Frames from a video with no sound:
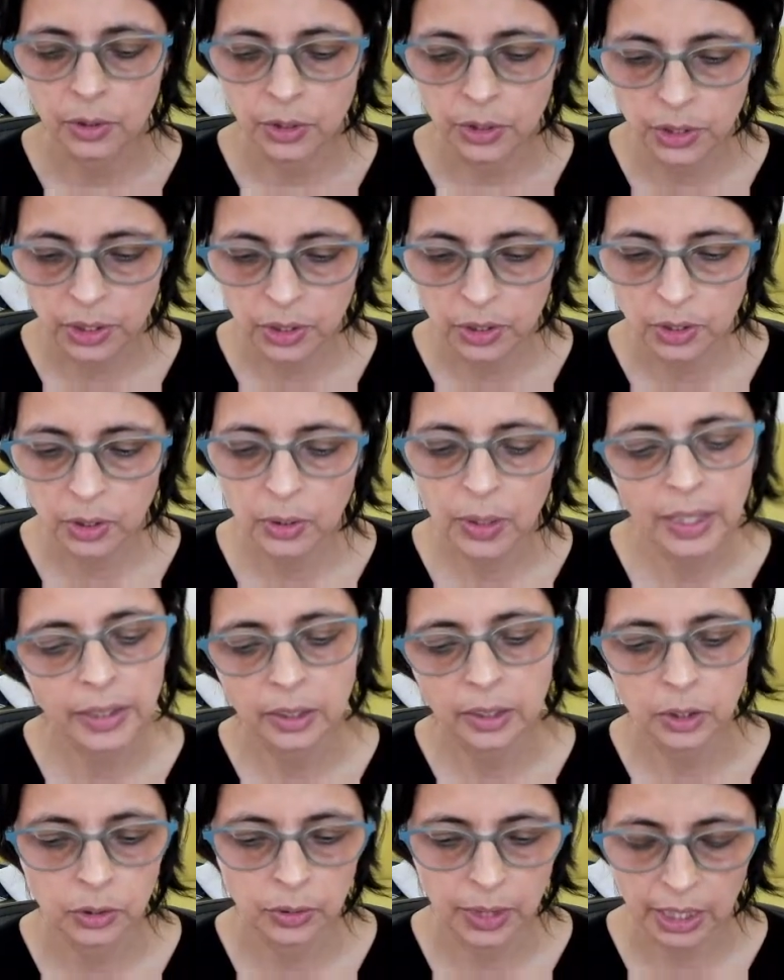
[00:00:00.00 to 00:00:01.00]
0, and the
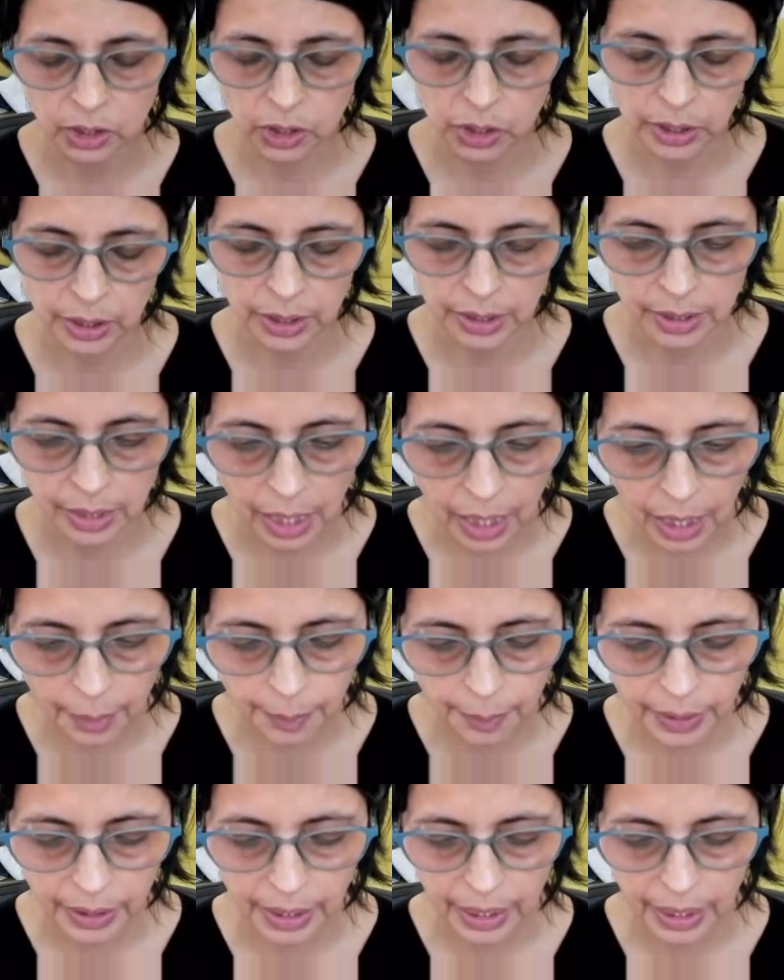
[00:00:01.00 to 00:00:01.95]
direction is up,